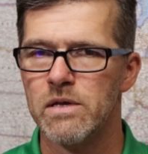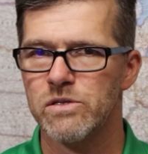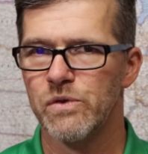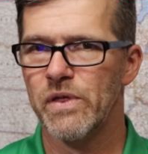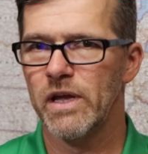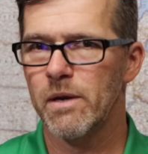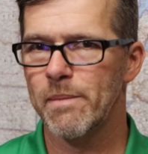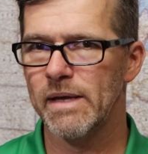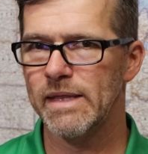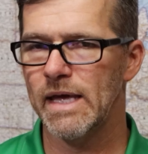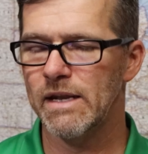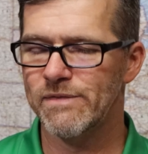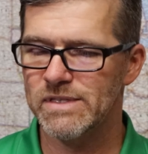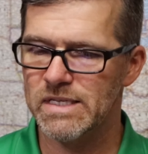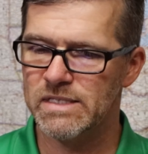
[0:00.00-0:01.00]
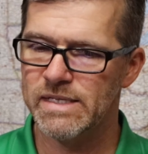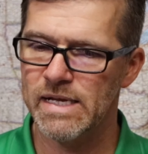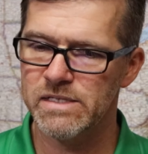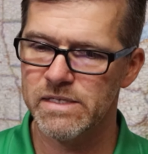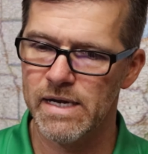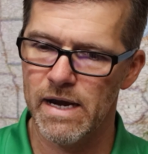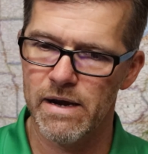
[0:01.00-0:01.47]
So think about that. If it's a
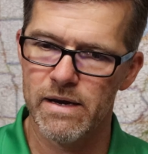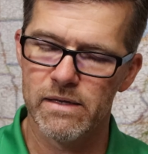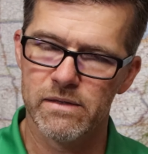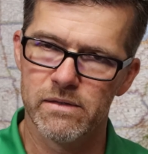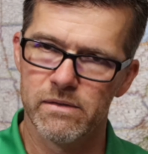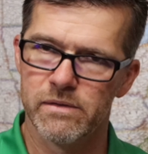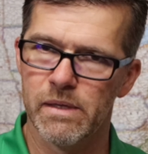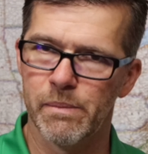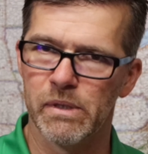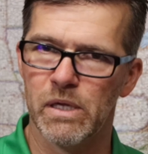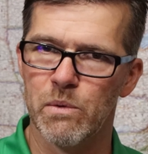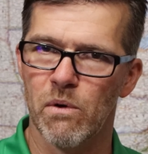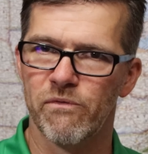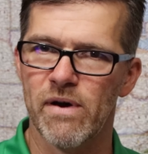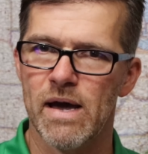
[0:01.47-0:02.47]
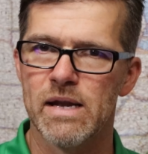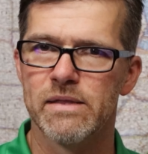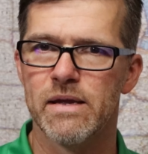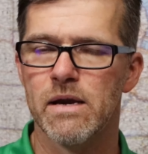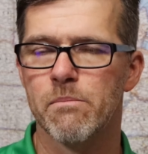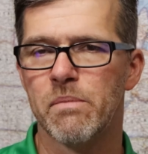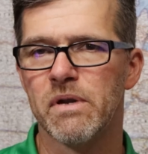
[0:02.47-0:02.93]
stationary, typically you won't find it
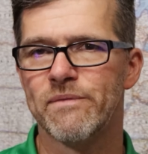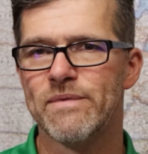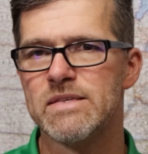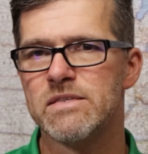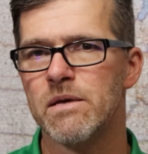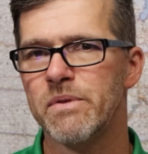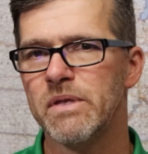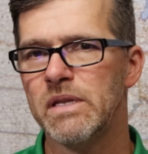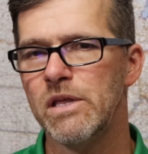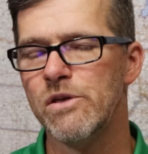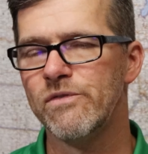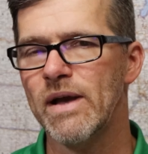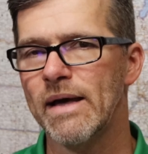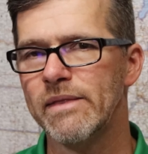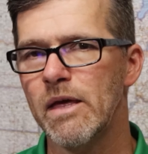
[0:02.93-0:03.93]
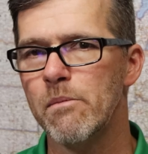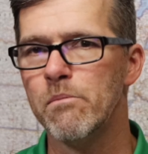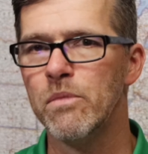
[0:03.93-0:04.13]
there, but if it's something that you've got that